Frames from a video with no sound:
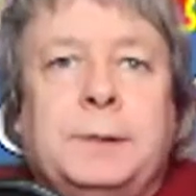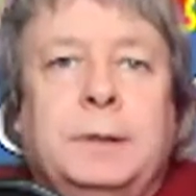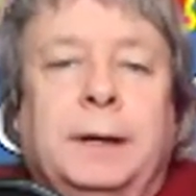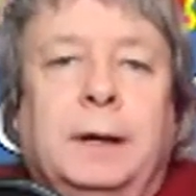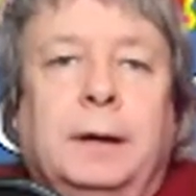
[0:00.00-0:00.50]

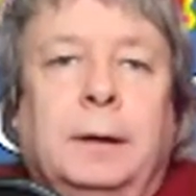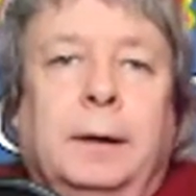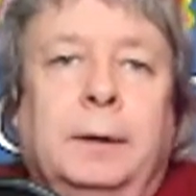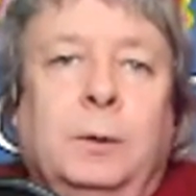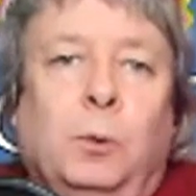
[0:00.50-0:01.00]
like
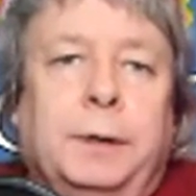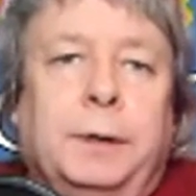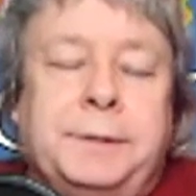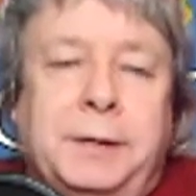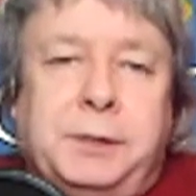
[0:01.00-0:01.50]
an
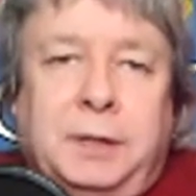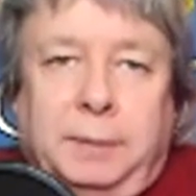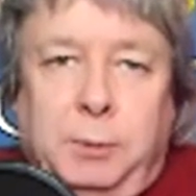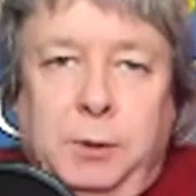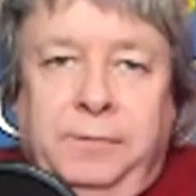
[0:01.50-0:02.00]
organization
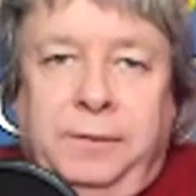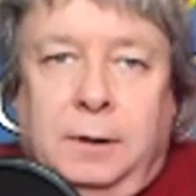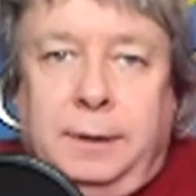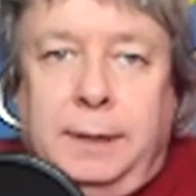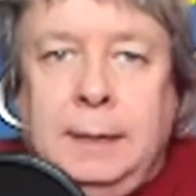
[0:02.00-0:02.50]
like
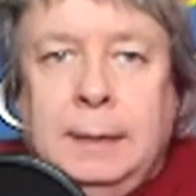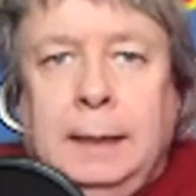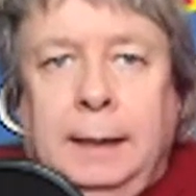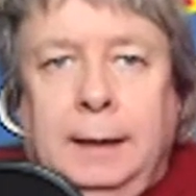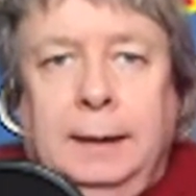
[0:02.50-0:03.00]
MUFON
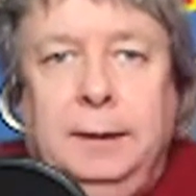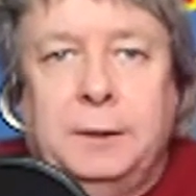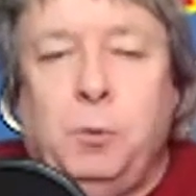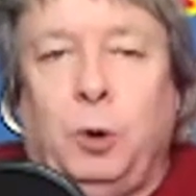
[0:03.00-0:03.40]
is more